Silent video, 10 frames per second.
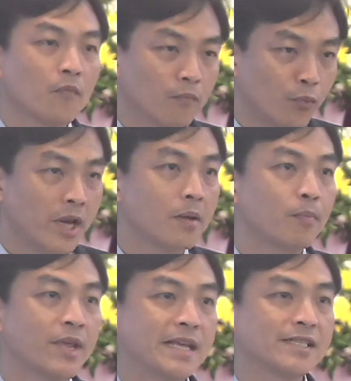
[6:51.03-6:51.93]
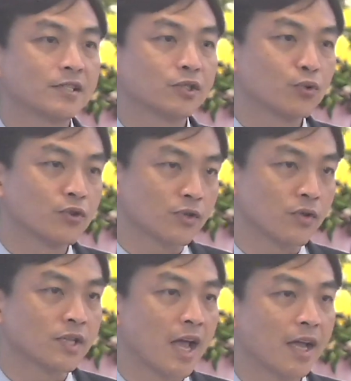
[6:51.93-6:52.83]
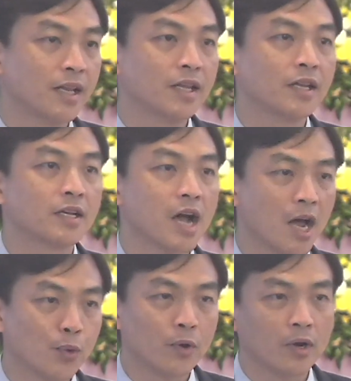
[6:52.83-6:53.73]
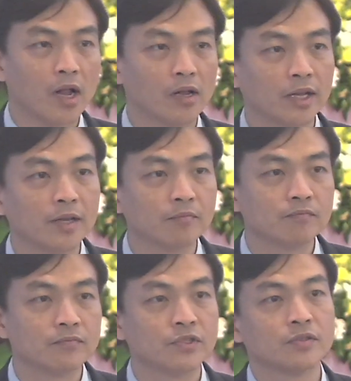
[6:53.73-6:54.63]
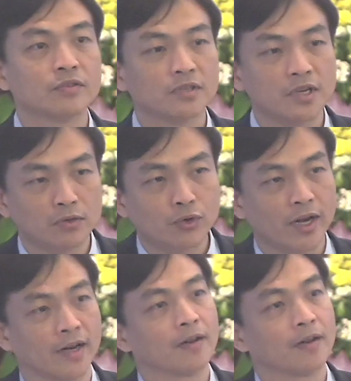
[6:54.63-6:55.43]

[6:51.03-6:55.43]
bring peace to the society, God will call him children.